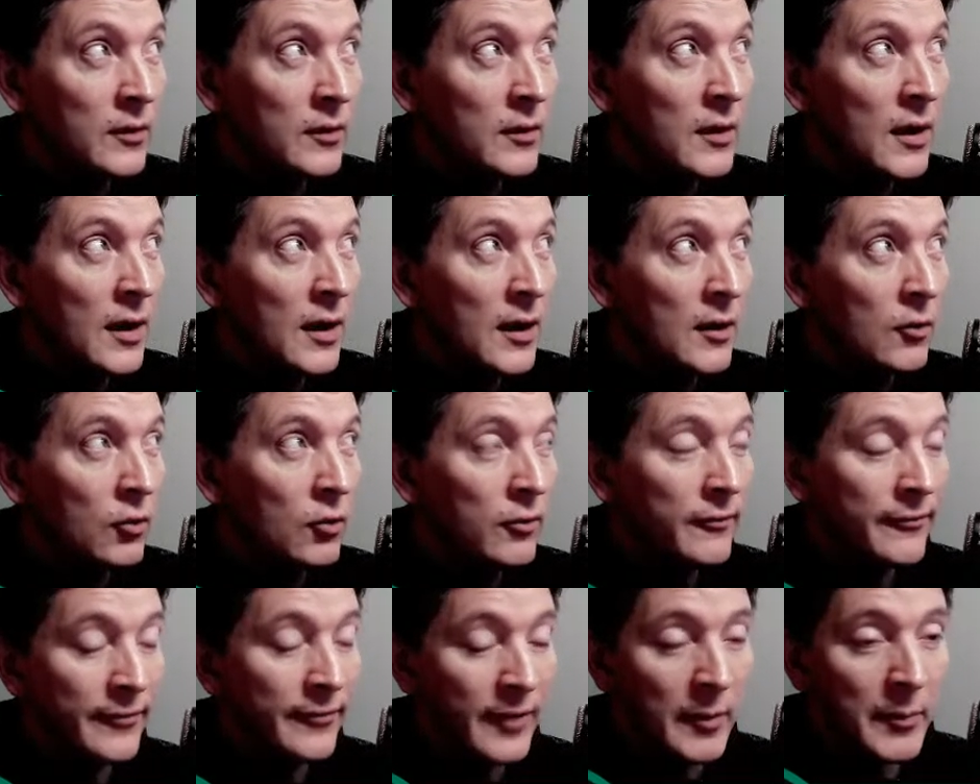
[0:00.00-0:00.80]
Yeah,
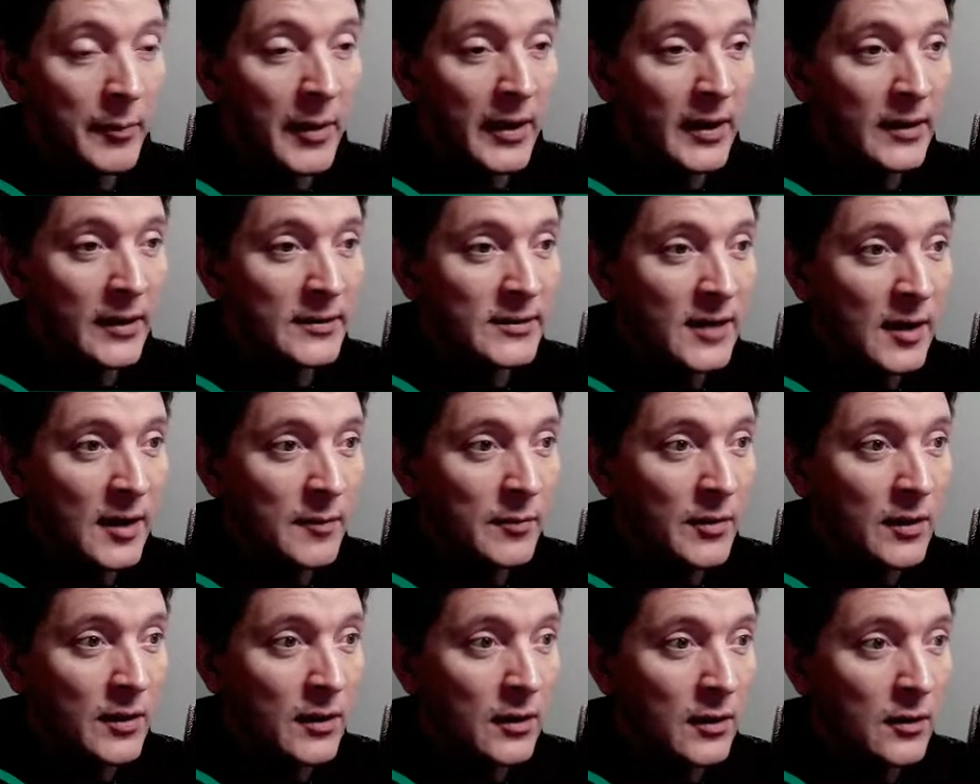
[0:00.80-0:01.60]
hopefully by the time
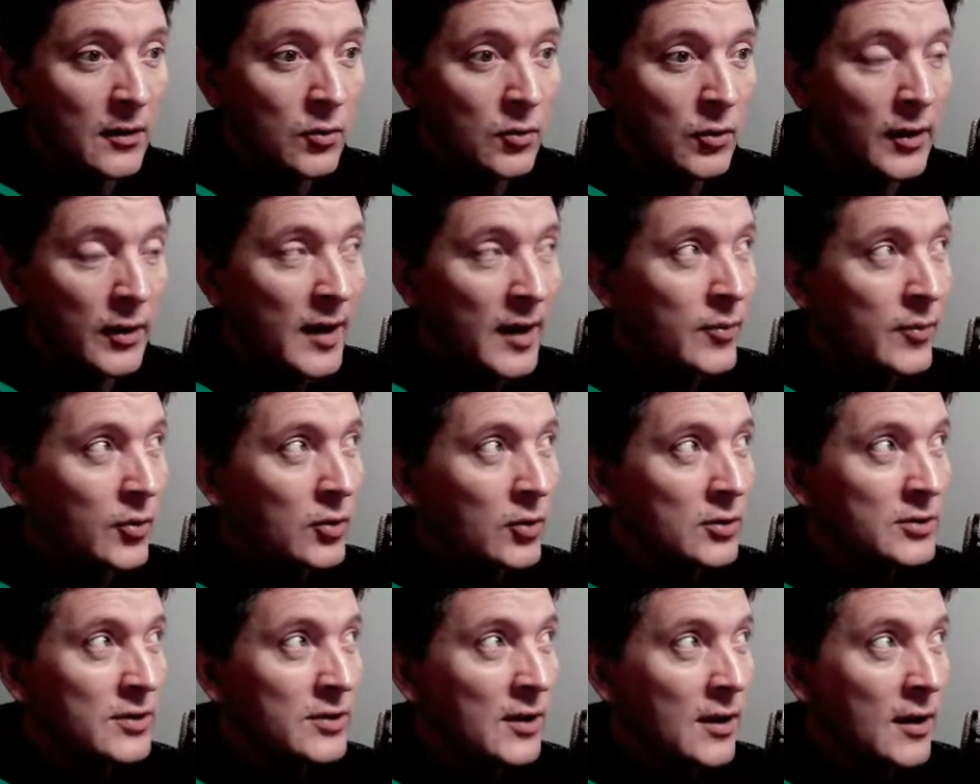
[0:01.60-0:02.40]
they go to
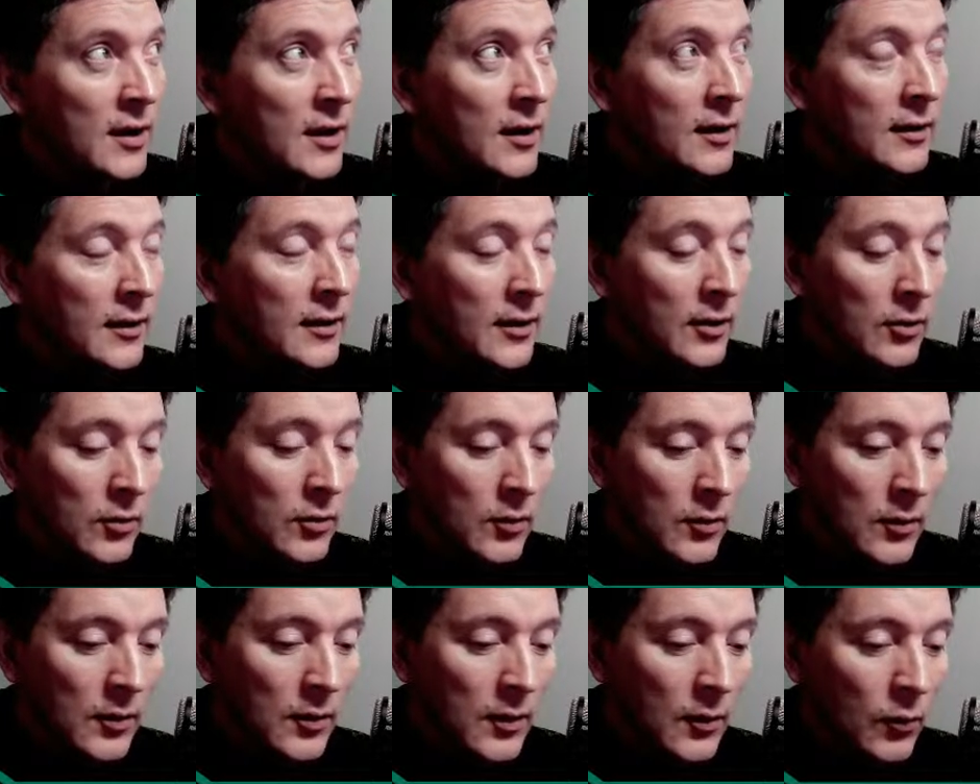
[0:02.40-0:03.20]
Ibrox. Now,
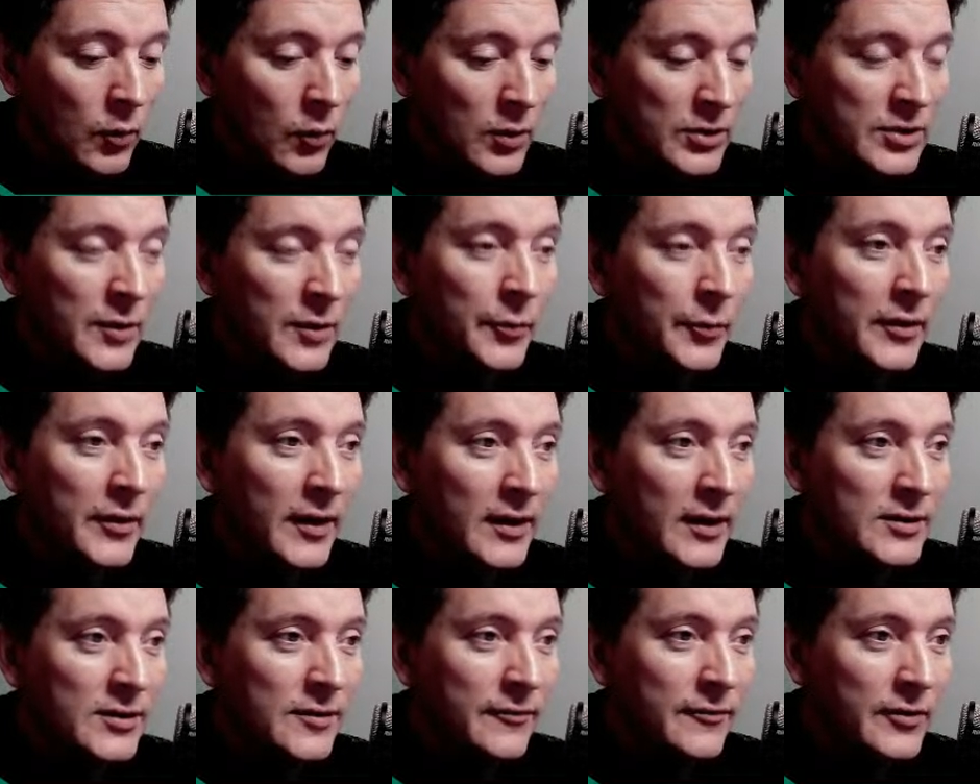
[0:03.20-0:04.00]
what's your
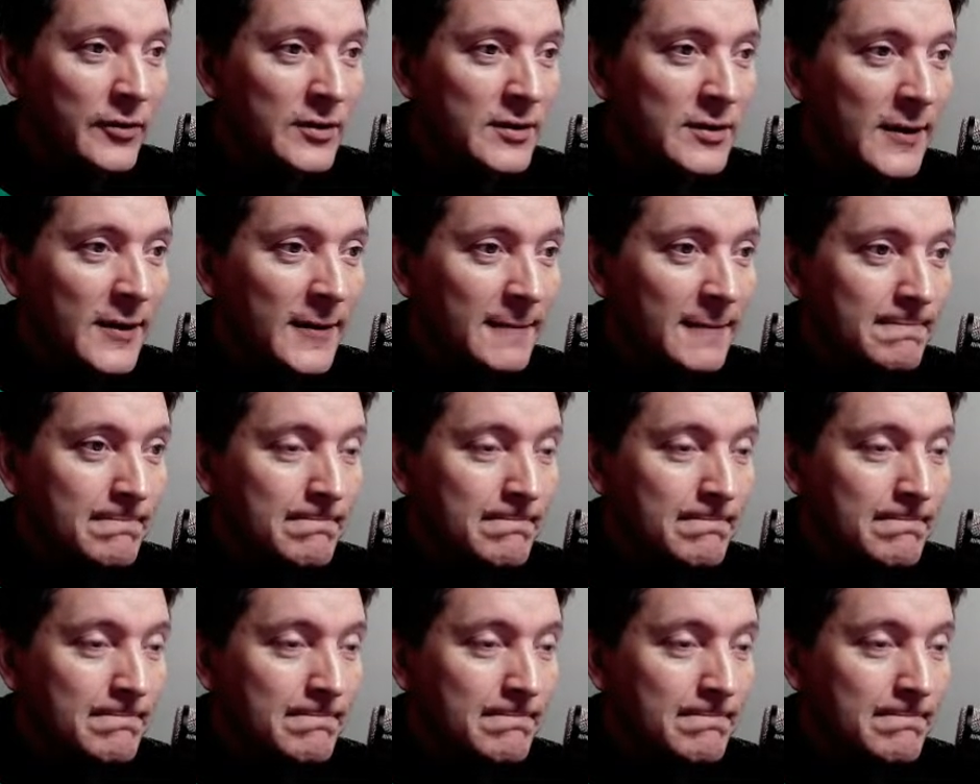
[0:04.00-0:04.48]
prediction for tonight?